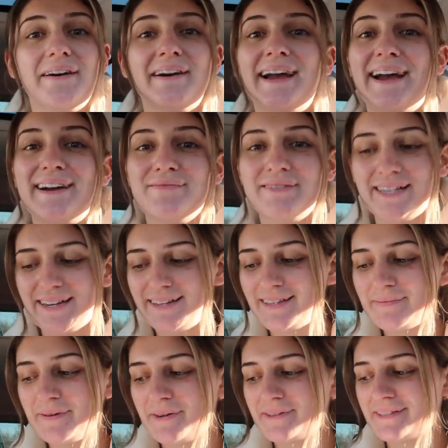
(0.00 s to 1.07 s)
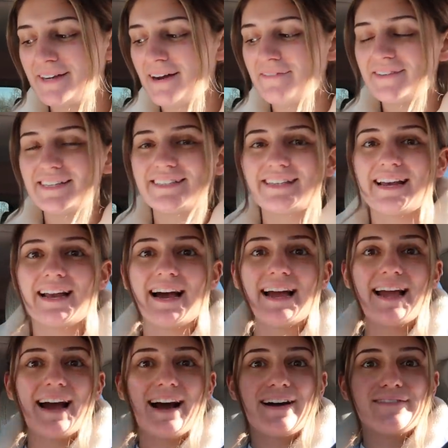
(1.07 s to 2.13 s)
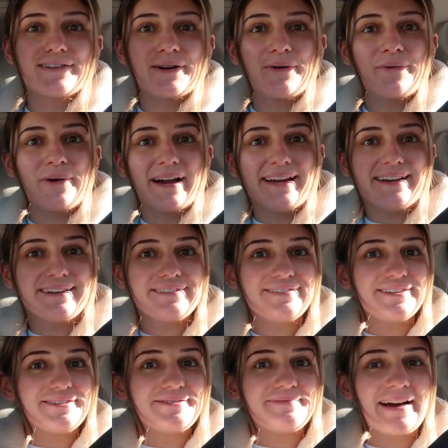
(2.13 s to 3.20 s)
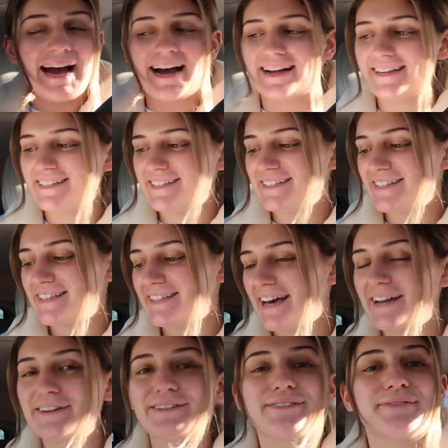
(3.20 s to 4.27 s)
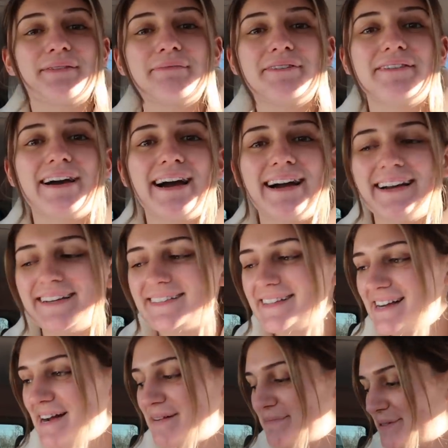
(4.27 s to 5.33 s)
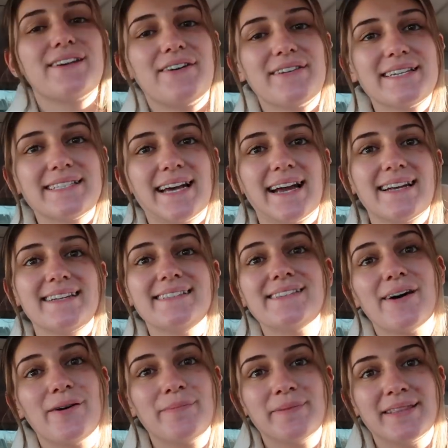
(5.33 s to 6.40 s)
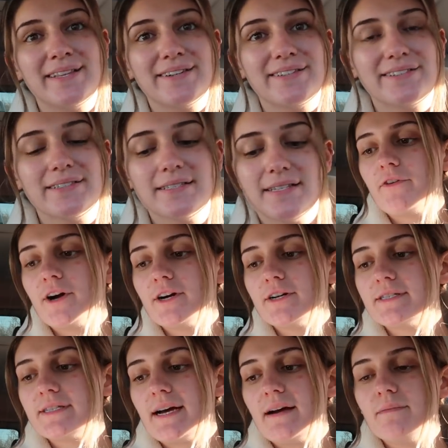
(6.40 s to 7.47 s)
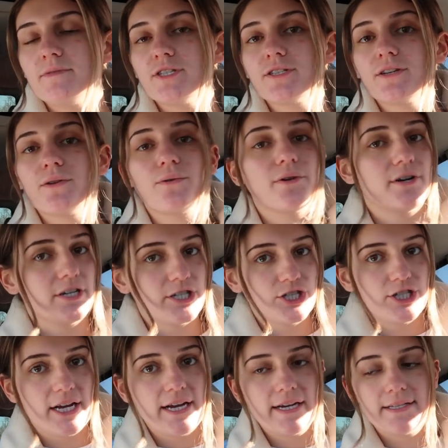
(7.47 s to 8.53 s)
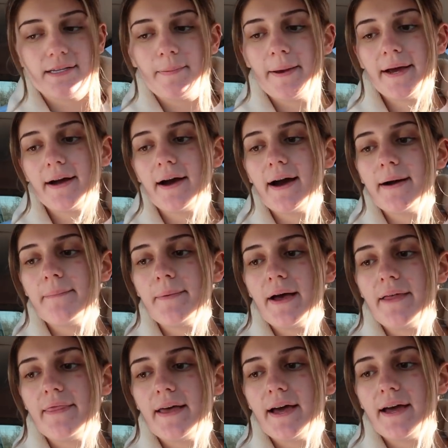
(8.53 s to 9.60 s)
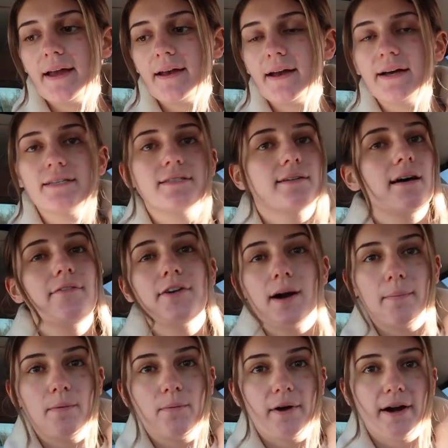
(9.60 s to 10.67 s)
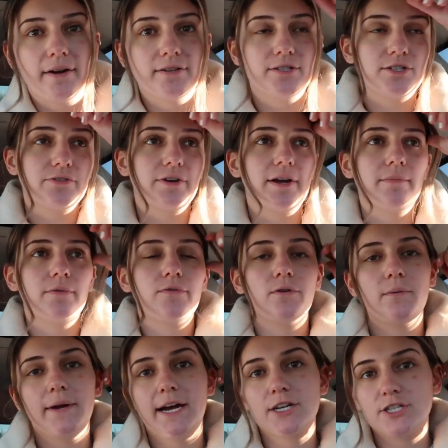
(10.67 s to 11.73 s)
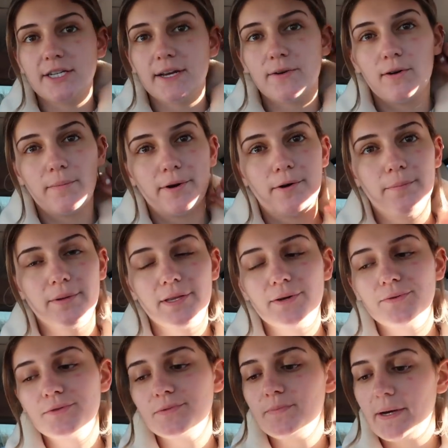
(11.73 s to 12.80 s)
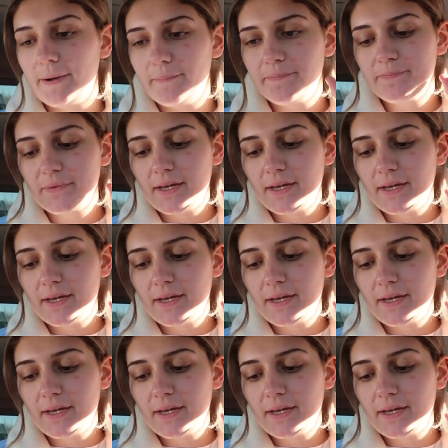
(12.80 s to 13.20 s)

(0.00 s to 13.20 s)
Okay, I'm done at the post office, and I have quite a few packages and letters from you guys, and I'm so excited to open those. First, I'm just gonna order a shake to pick up, and then I still have a couple more errands to run before we actually get home and open those, but